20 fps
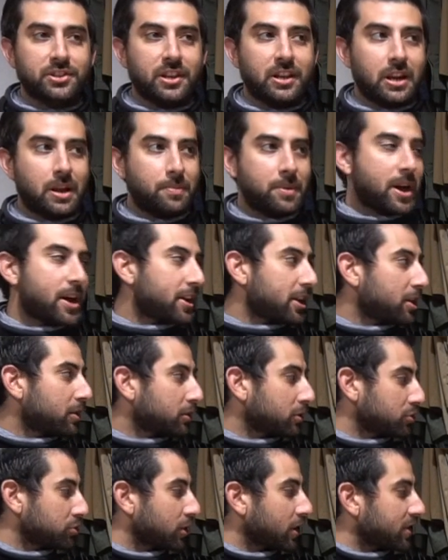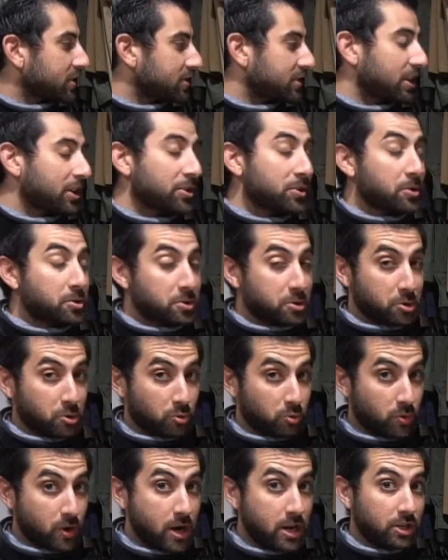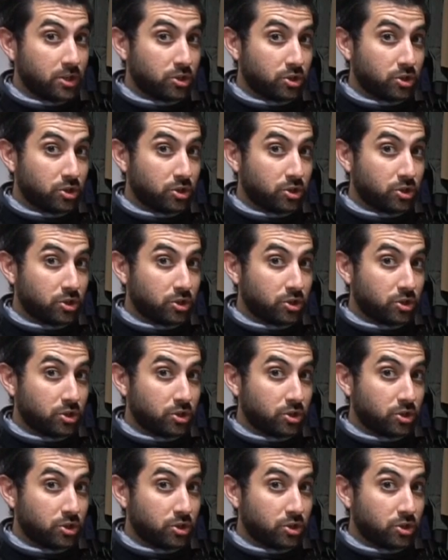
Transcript: and I'm not here to try to sell you on our great